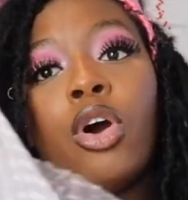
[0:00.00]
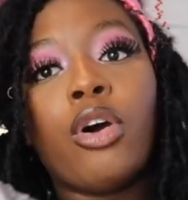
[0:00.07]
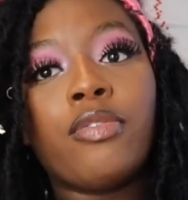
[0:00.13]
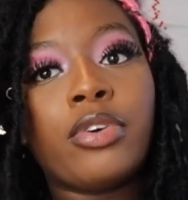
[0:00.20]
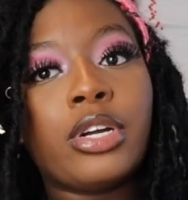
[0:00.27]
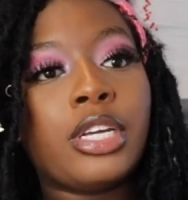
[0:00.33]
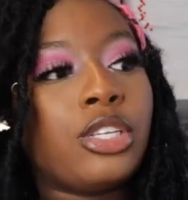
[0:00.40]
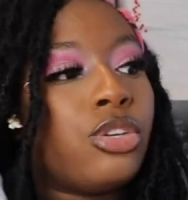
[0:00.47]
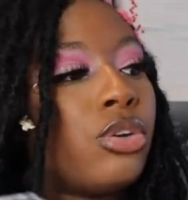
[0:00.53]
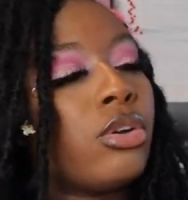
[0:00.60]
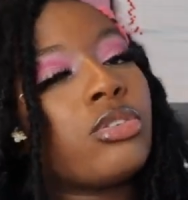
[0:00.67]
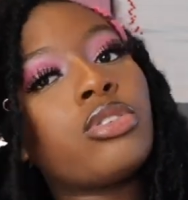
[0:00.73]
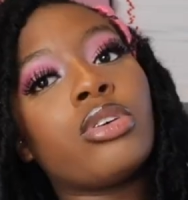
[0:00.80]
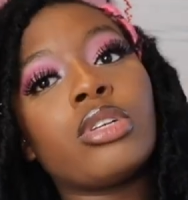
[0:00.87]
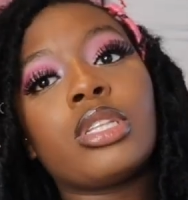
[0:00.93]
over it, you
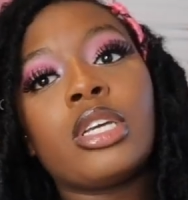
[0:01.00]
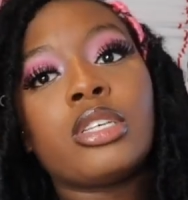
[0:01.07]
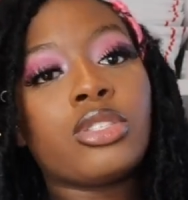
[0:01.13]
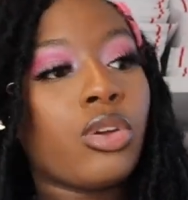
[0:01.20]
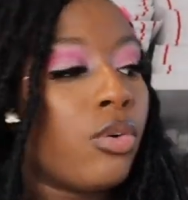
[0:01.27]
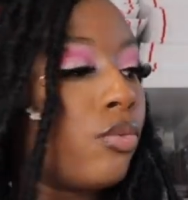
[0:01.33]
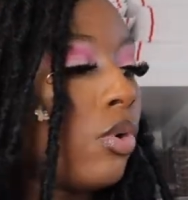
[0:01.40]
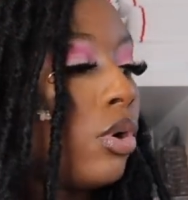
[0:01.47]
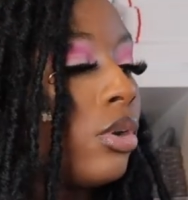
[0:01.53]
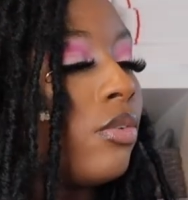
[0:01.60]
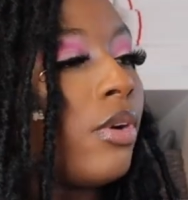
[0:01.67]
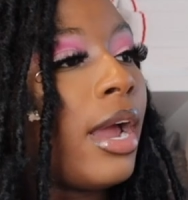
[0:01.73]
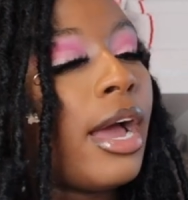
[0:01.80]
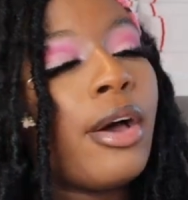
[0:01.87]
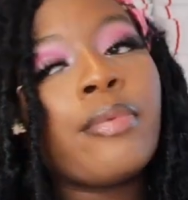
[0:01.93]
know, so the things don't
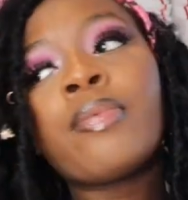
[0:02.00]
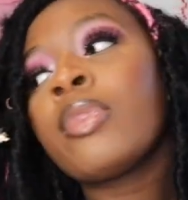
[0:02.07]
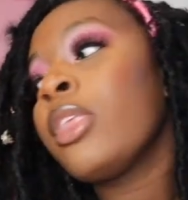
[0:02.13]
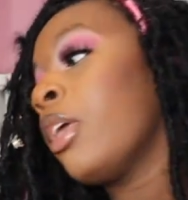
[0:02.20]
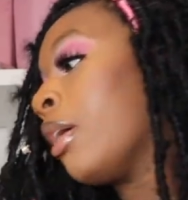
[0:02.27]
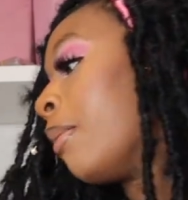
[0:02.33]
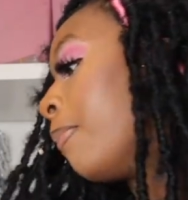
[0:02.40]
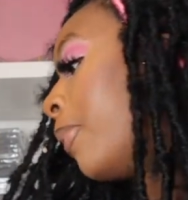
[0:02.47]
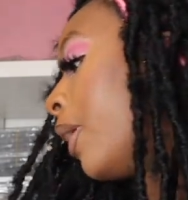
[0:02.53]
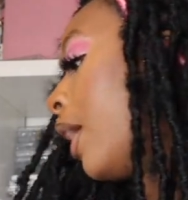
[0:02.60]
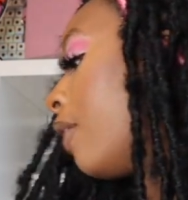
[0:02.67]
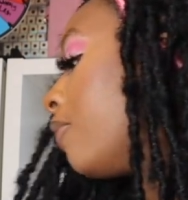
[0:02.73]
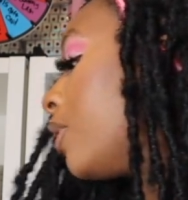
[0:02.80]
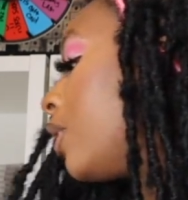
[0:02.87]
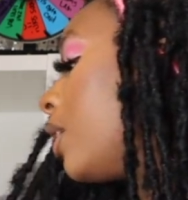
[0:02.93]
roll around. But
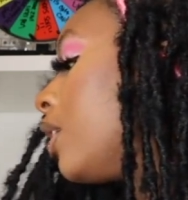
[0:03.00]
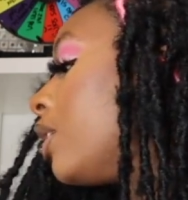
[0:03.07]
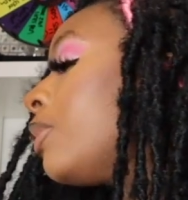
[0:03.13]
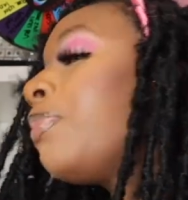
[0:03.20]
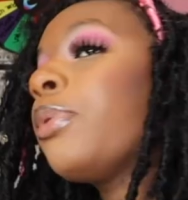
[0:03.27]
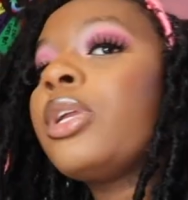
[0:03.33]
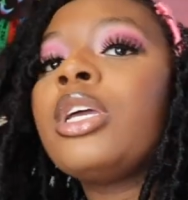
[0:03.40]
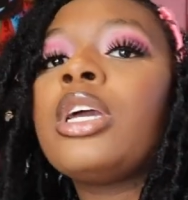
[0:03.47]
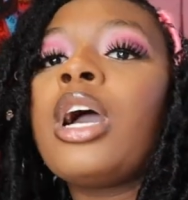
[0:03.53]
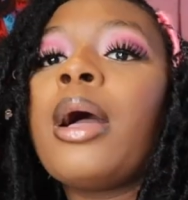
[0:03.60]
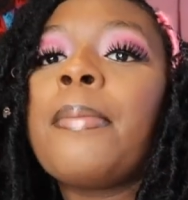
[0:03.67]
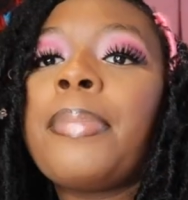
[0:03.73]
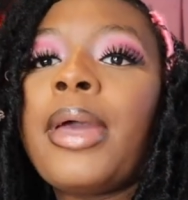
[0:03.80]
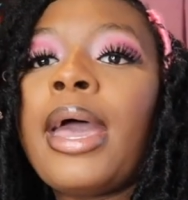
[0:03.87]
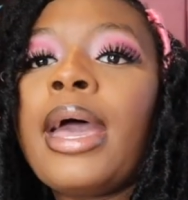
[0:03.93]
everything is pretty
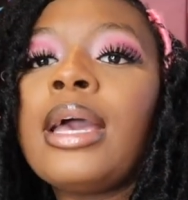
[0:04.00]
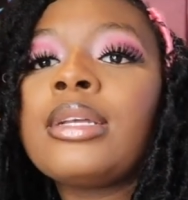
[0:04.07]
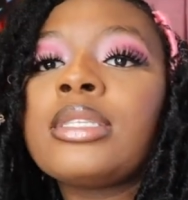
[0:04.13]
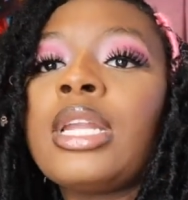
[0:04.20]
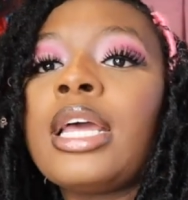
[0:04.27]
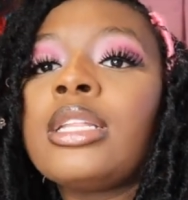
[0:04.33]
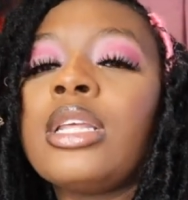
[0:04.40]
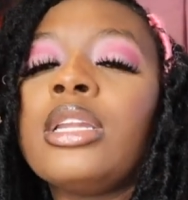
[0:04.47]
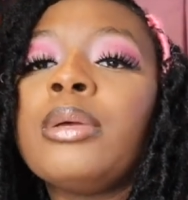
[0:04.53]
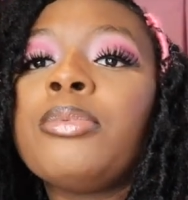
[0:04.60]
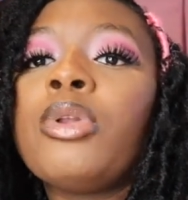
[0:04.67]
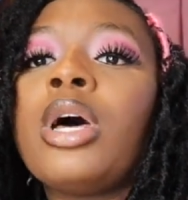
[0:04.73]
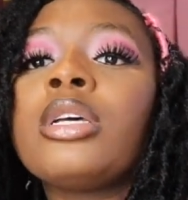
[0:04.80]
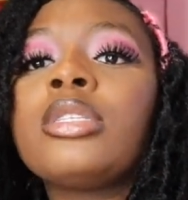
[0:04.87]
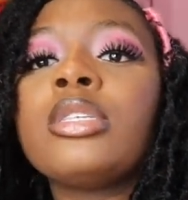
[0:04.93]
compact. Like, the lip
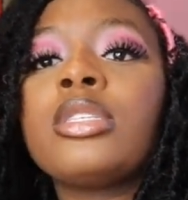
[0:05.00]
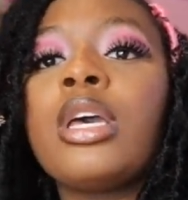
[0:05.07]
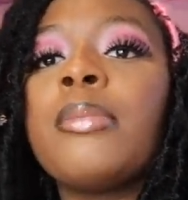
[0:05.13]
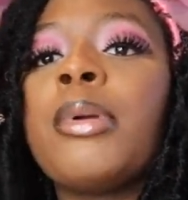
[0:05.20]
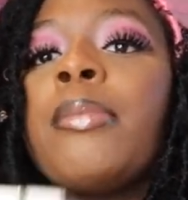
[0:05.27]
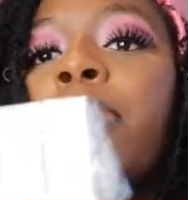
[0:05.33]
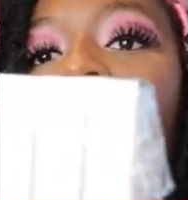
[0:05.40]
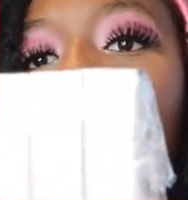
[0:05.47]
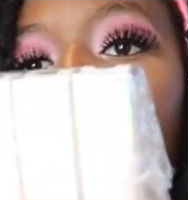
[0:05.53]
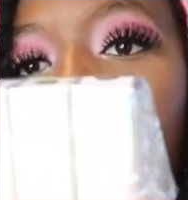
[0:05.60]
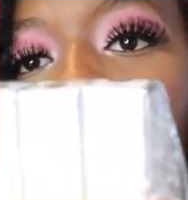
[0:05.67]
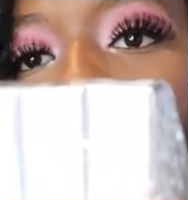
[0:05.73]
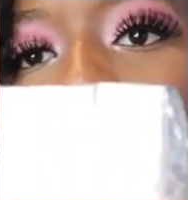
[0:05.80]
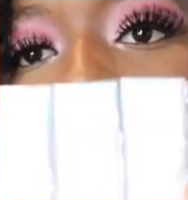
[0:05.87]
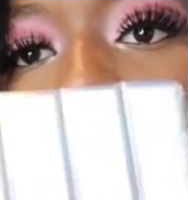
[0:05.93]
glosses come in
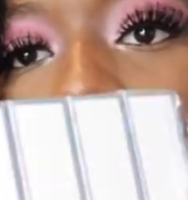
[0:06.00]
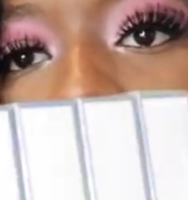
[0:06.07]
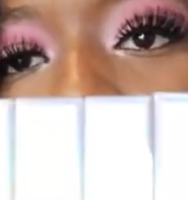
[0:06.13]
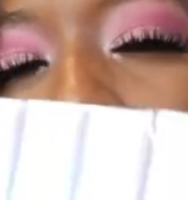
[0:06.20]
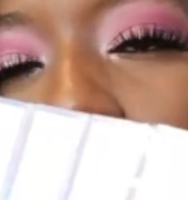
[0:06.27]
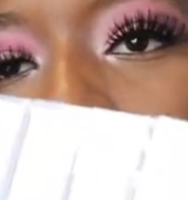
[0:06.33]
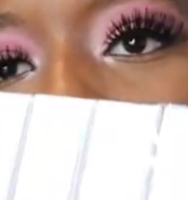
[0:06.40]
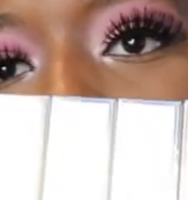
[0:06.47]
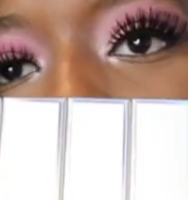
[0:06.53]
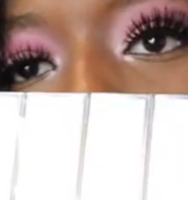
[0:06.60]
boxes and they're like